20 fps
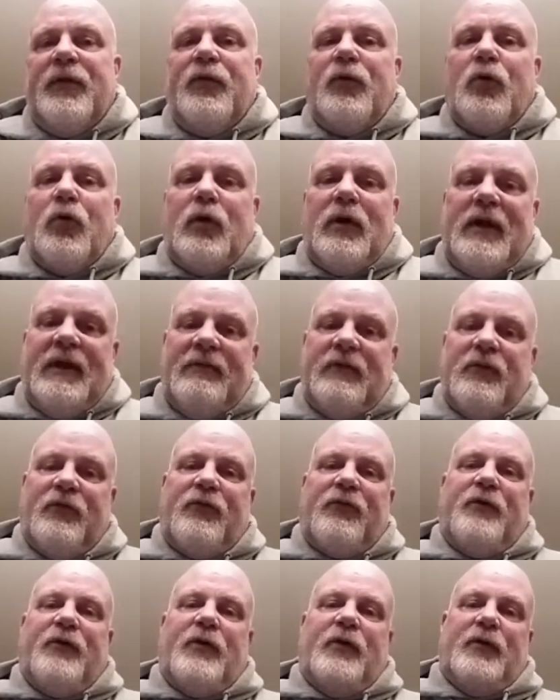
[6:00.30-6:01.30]
the door even
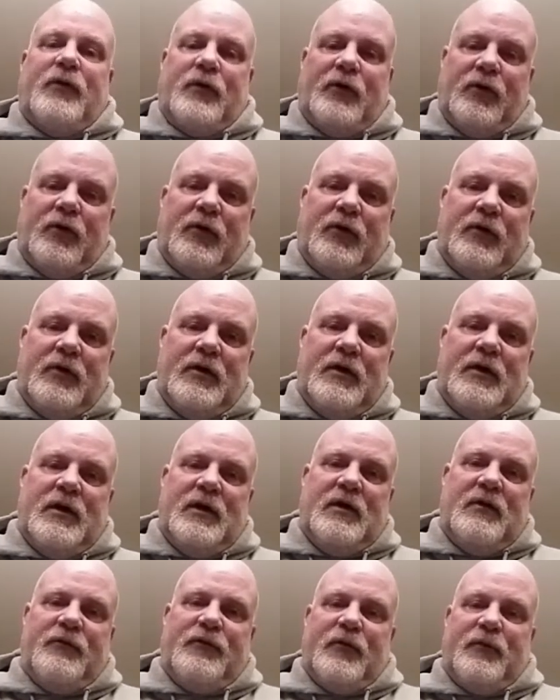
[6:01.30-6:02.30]
further
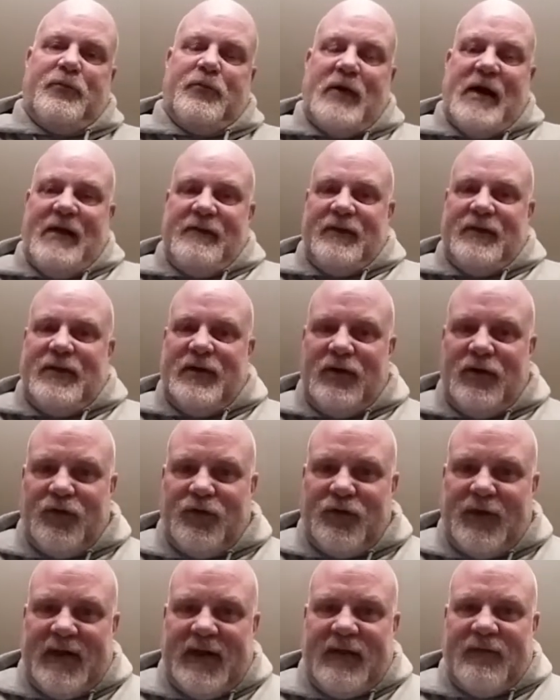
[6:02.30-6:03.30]
for
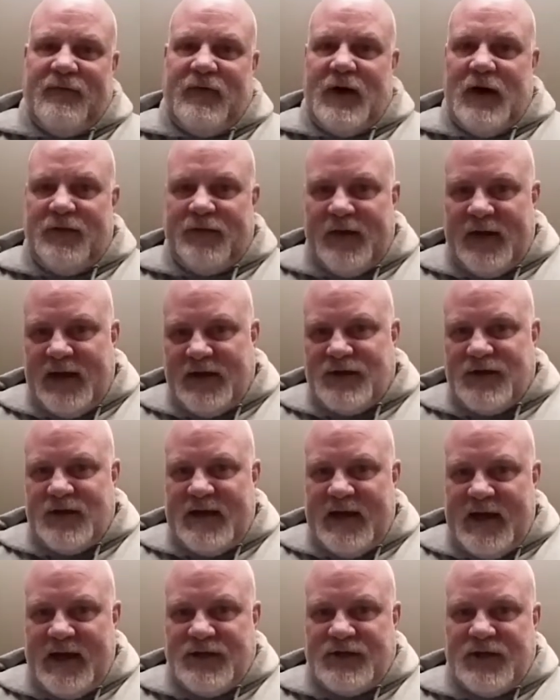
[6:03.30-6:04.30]
privateers to get involved in
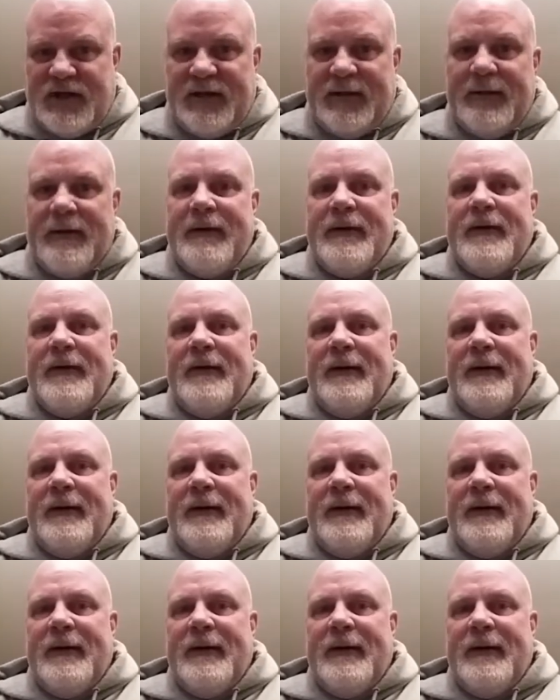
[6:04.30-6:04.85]
education